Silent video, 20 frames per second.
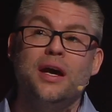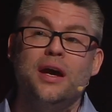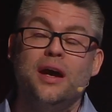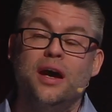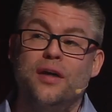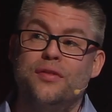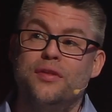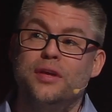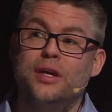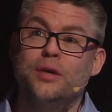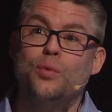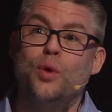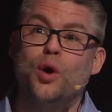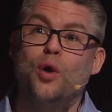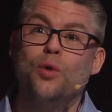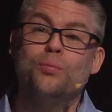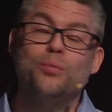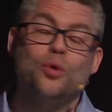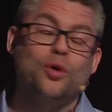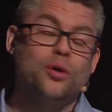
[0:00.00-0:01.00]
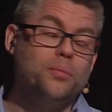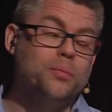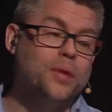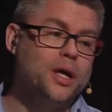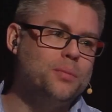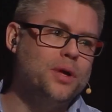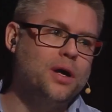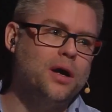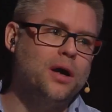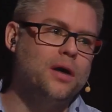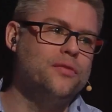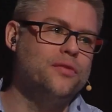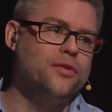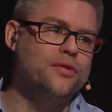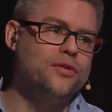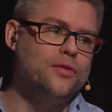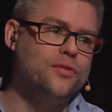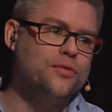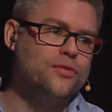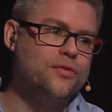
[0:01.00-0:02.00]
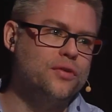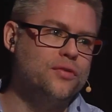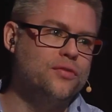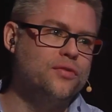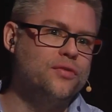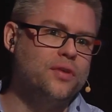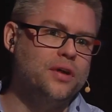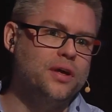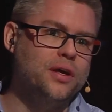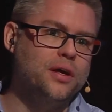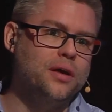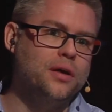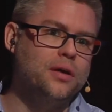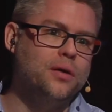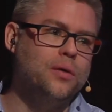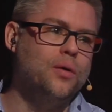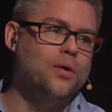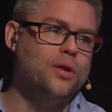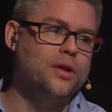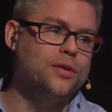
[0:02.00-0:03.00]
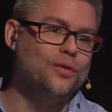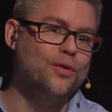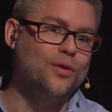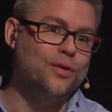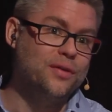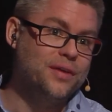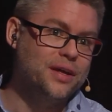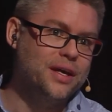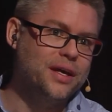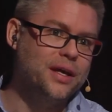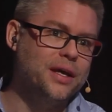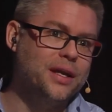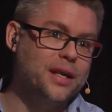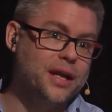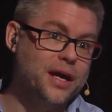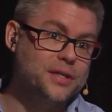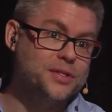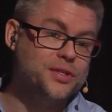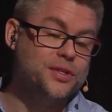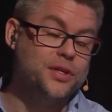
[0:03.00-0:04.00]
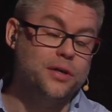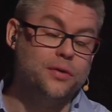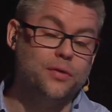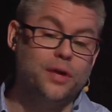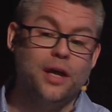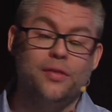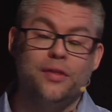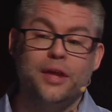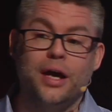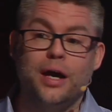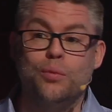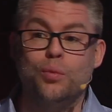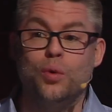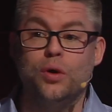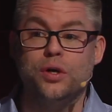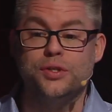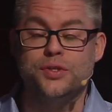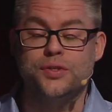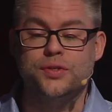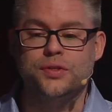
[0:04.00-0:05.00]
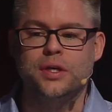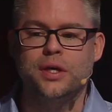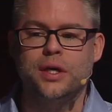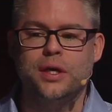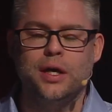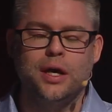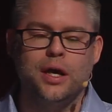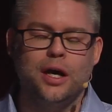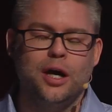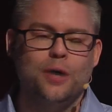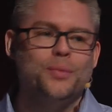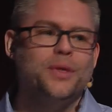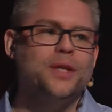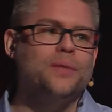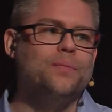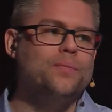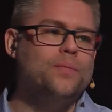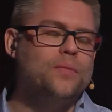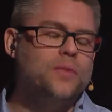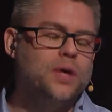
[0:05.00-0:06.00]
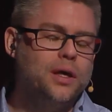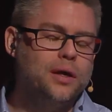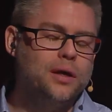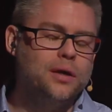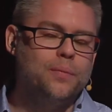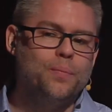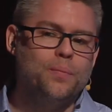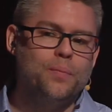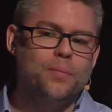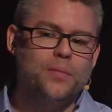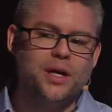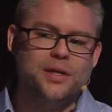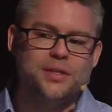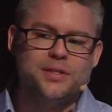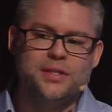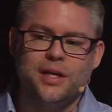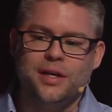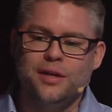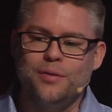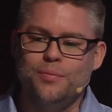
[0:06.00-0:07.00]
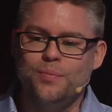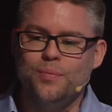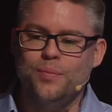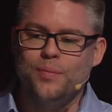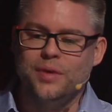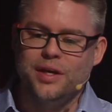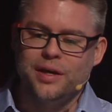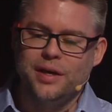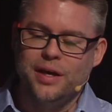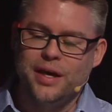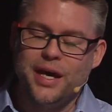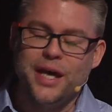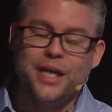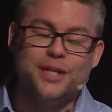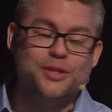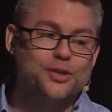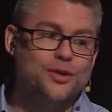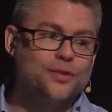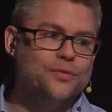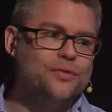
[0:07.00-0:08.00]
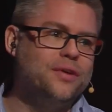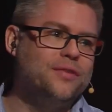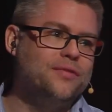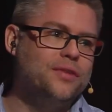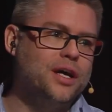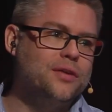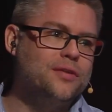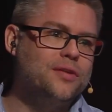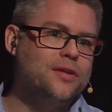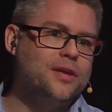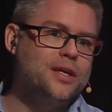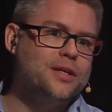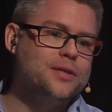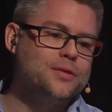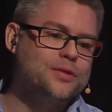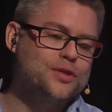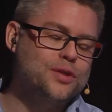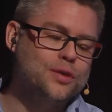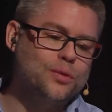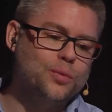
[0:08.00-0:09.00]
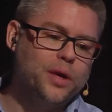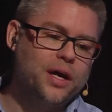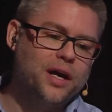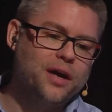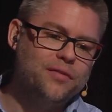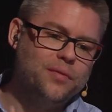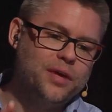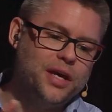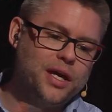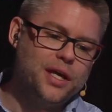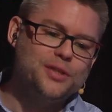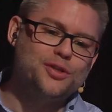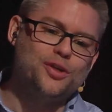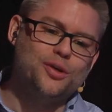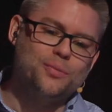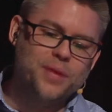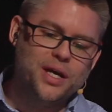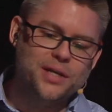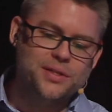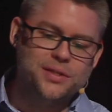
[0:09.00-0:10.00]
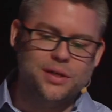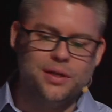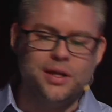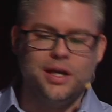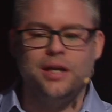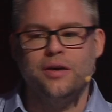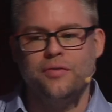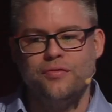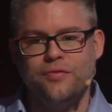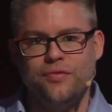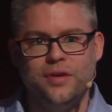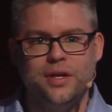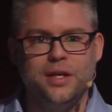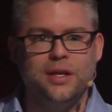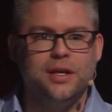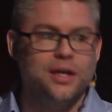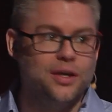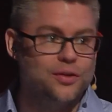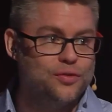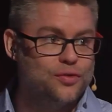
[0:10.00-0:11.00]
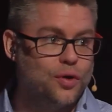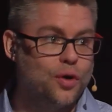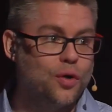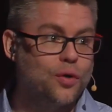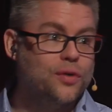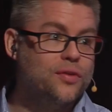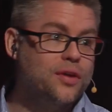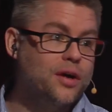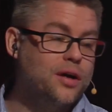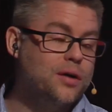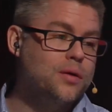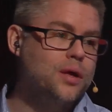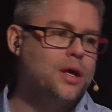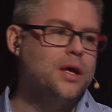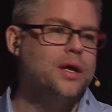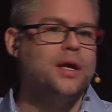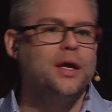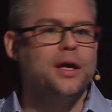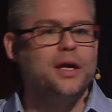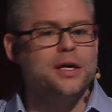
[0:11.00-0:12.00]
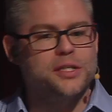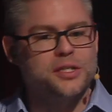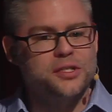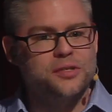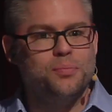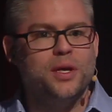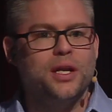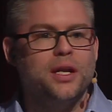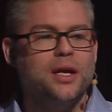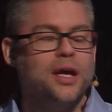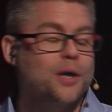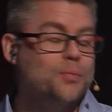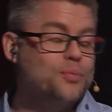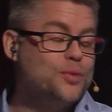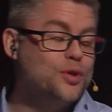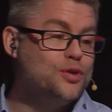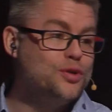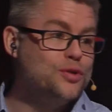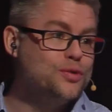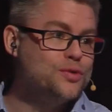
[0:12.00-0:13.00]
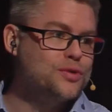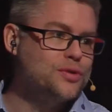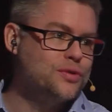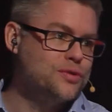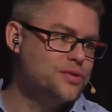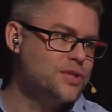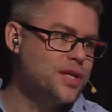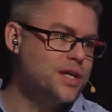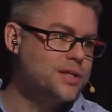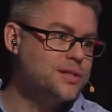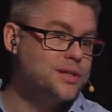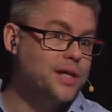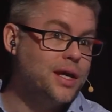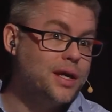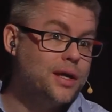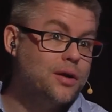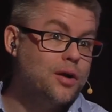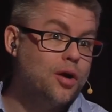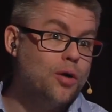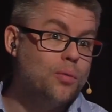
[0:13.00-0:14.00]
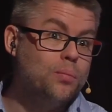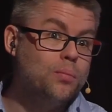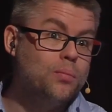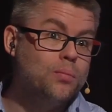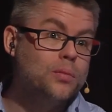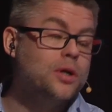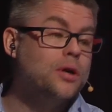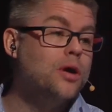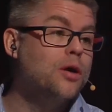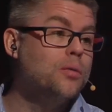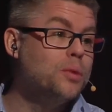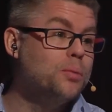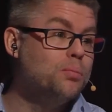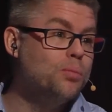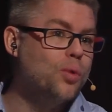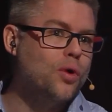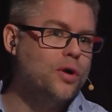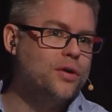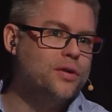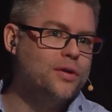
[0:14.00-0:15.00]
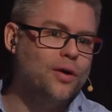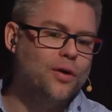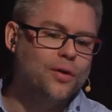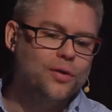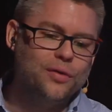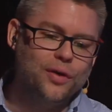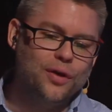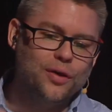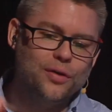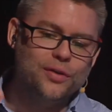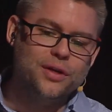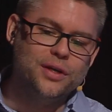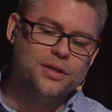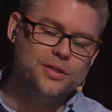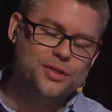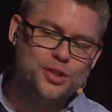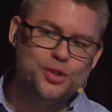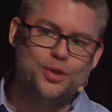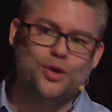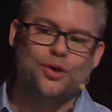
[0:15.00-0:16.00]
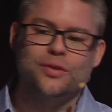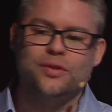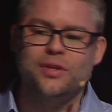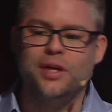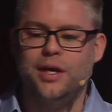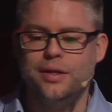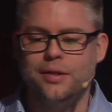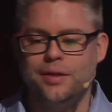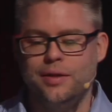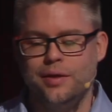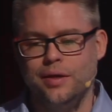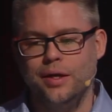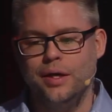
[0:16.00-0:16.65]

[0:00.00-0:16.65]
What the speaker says: I think we onboarded maybe 100 users all in all last year, and that was, I mean, I said it, HR-driven IT. So we have HR master data feeding into Okta, spinning up the users as they come on board on the start date.